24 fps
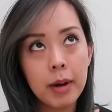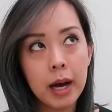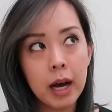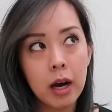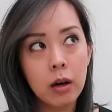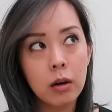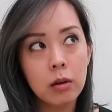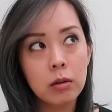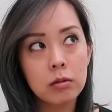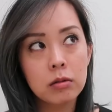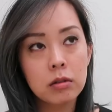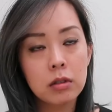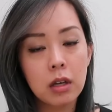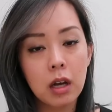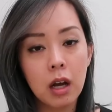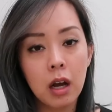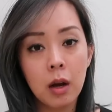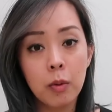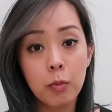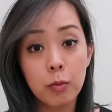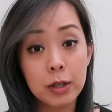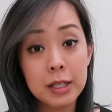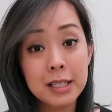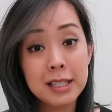about
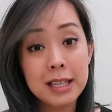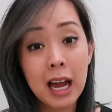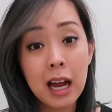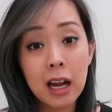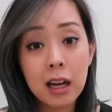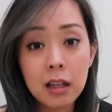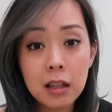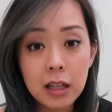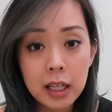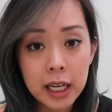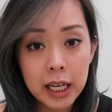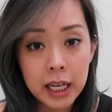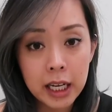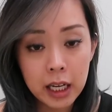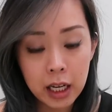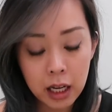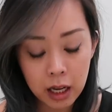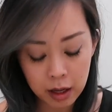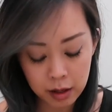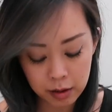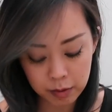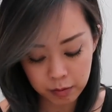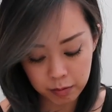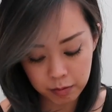um,
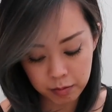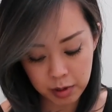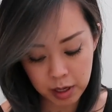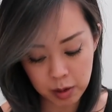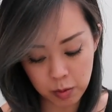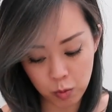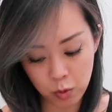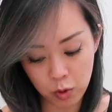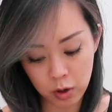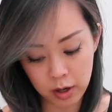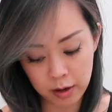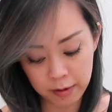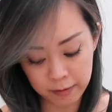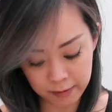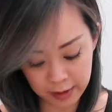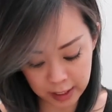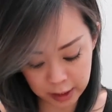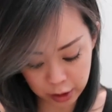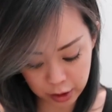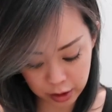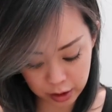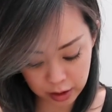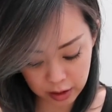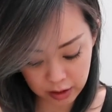recycling and being more
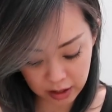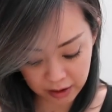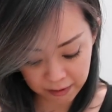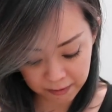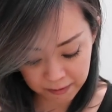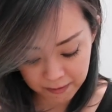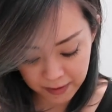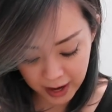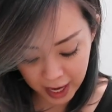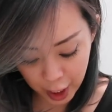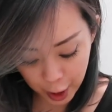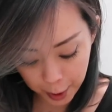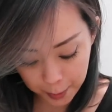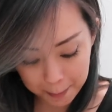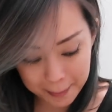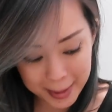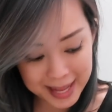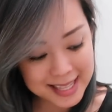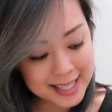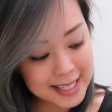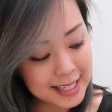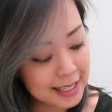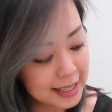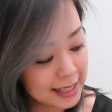invent
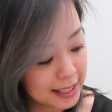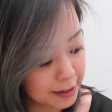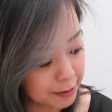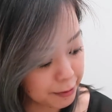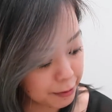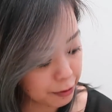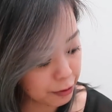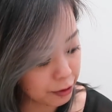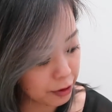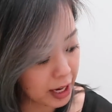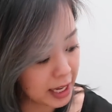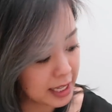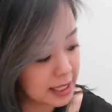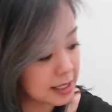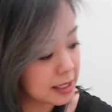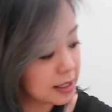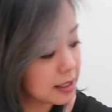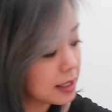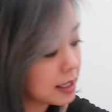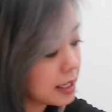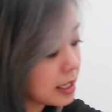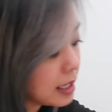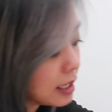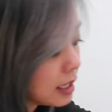environmentally
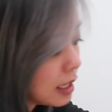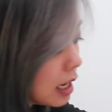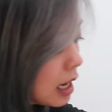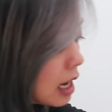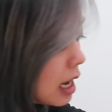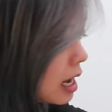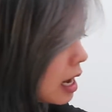friendly.